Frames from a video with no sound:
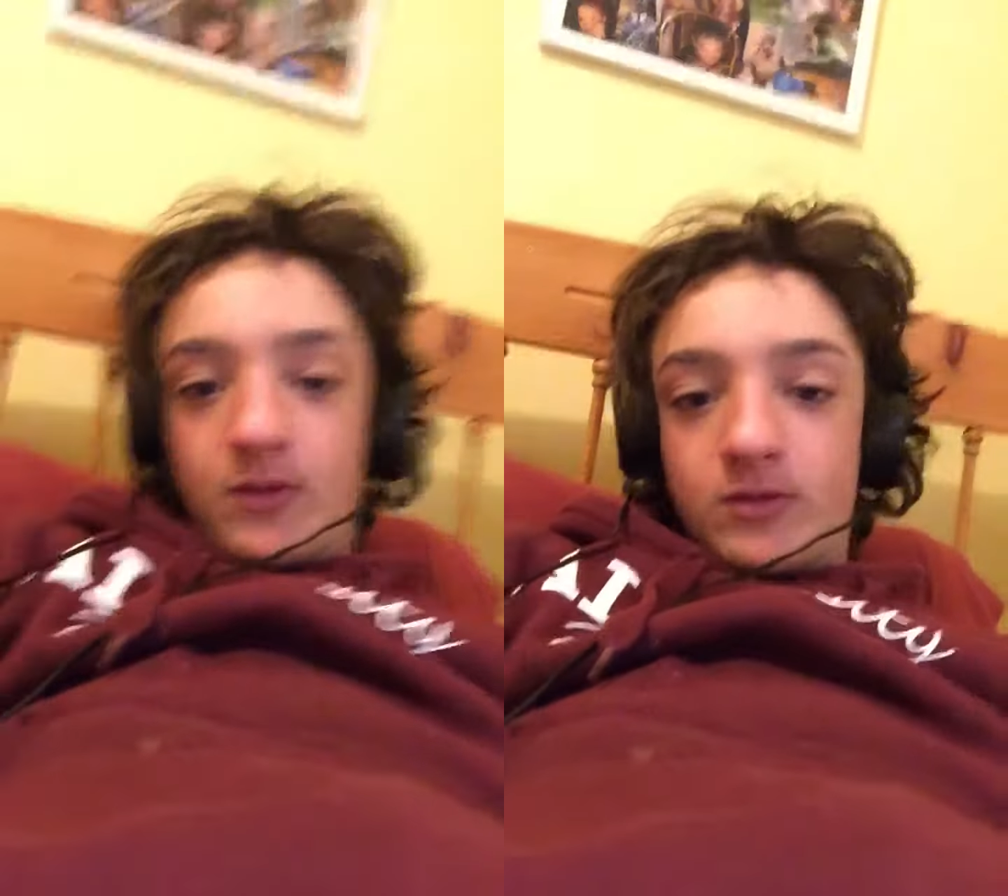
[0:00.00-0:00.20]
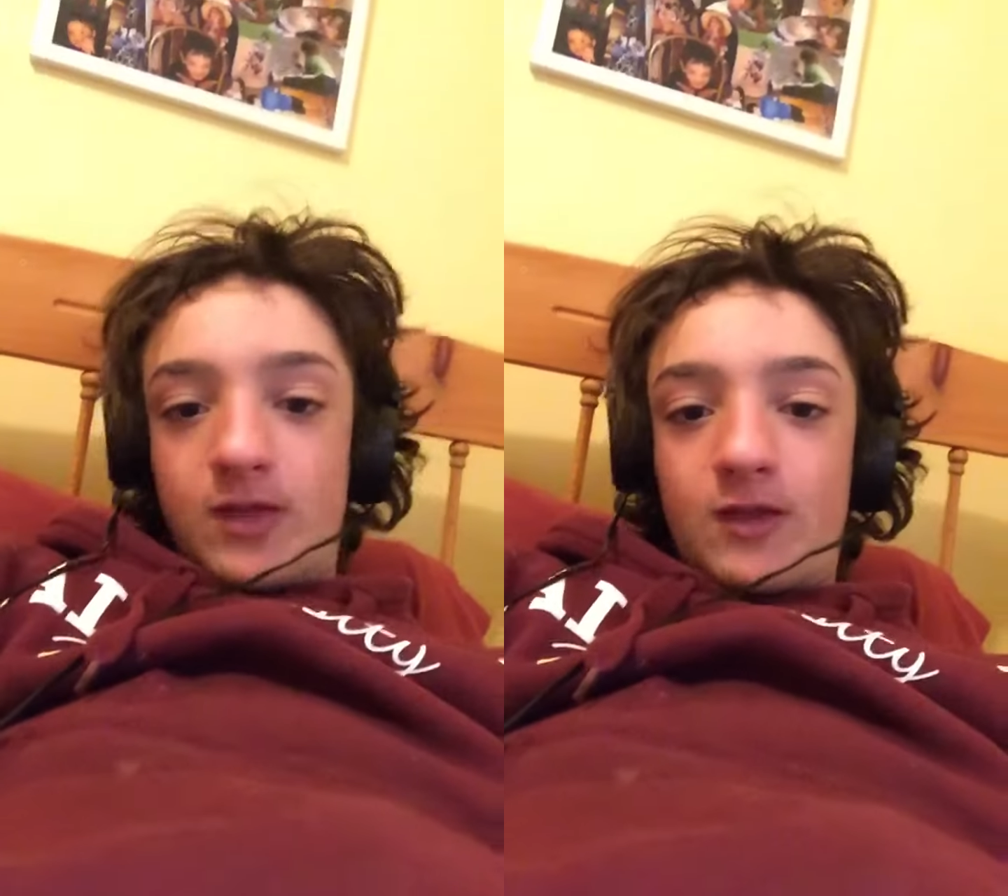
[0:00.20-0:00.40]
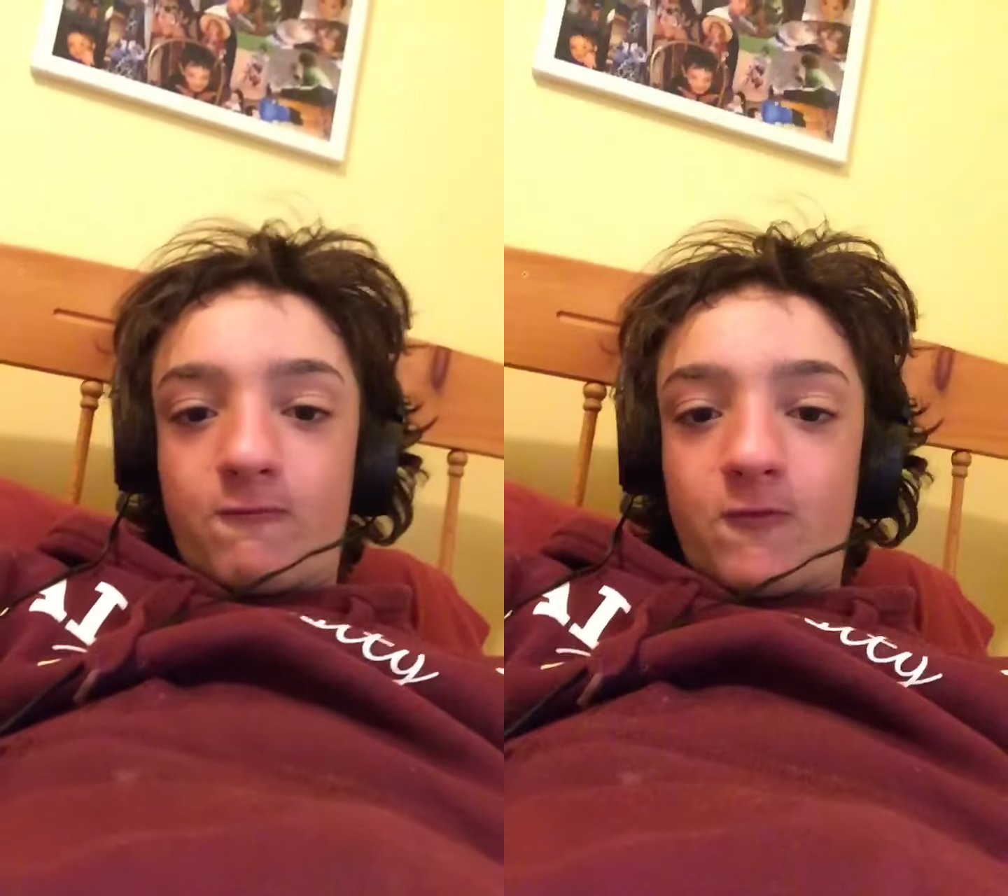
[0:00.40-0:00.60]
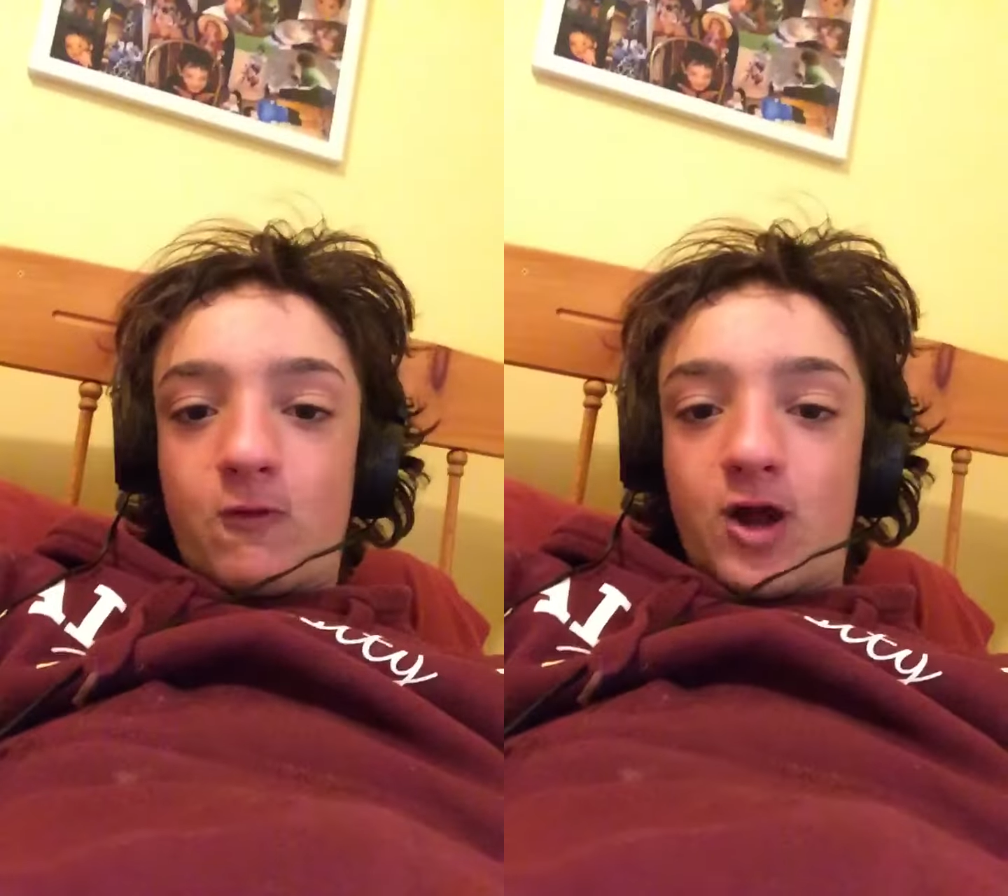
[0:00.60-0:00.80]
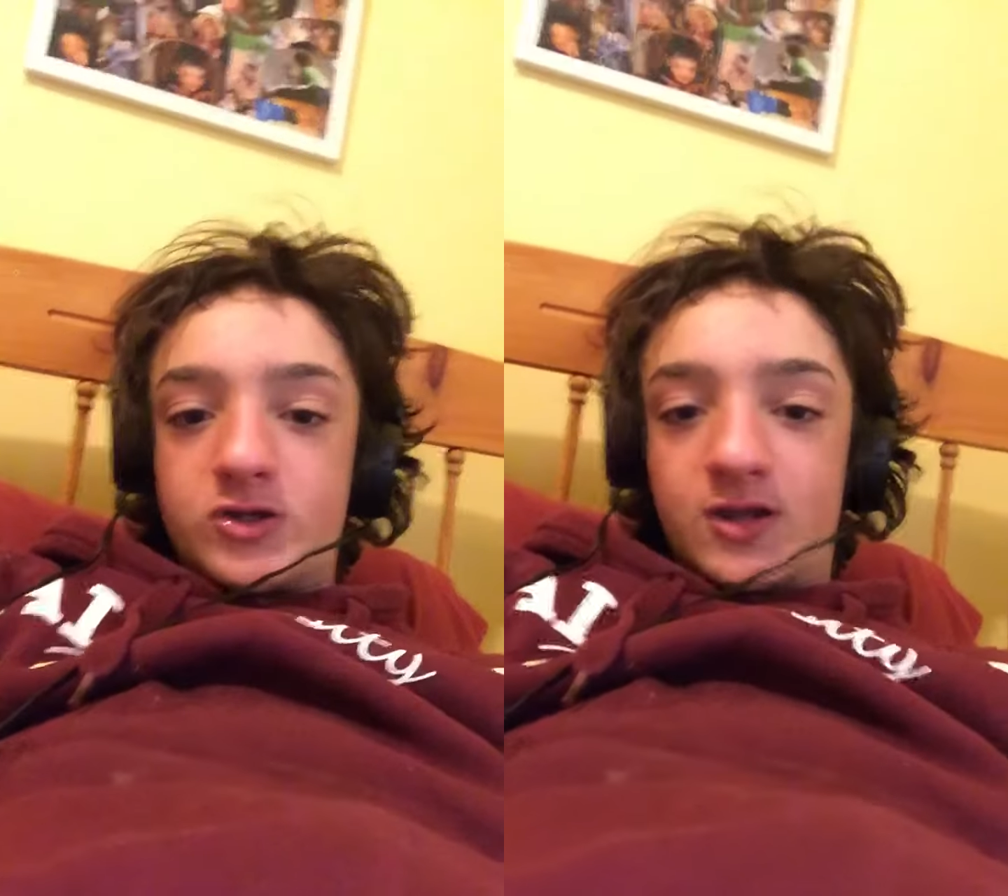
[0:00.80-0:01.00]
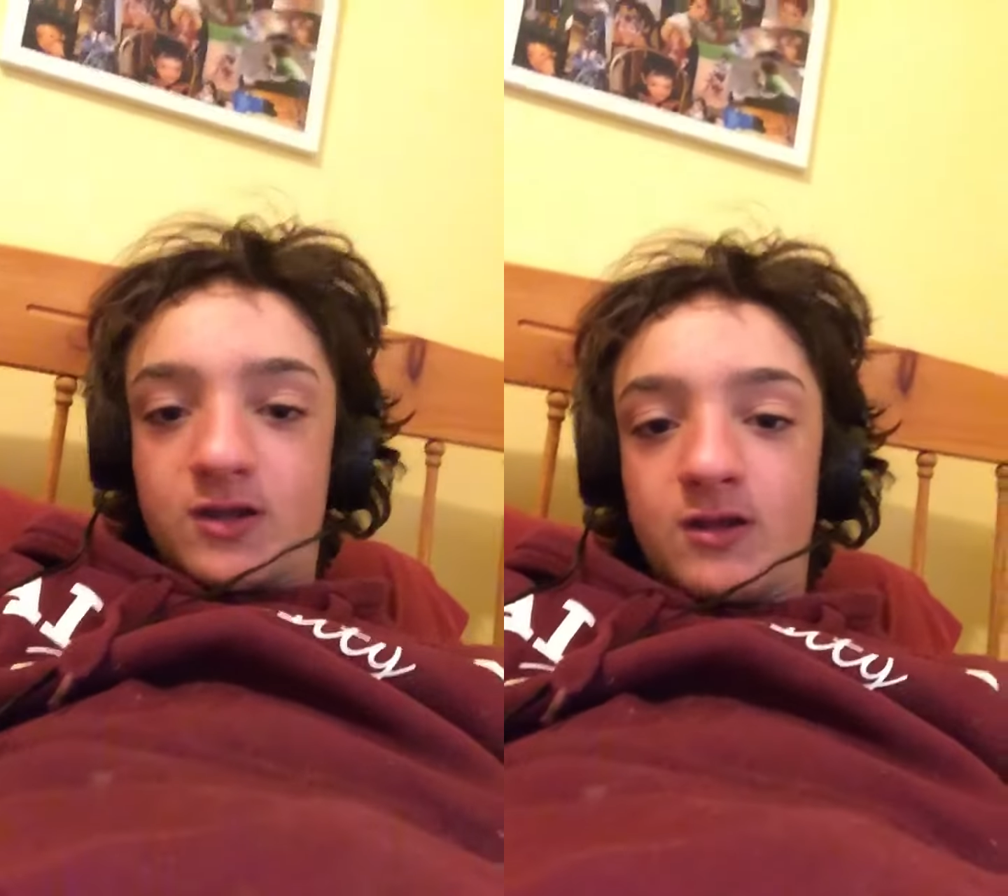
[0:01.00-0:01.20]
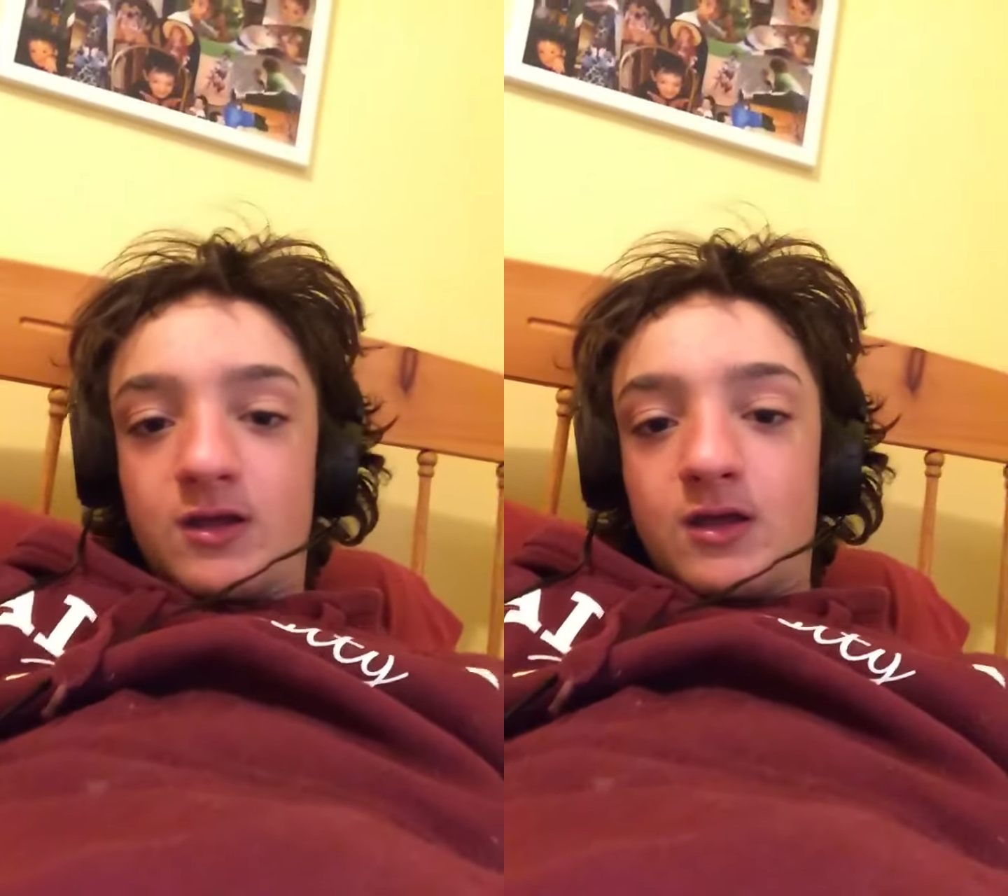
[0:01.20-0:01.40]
Thanks for watching.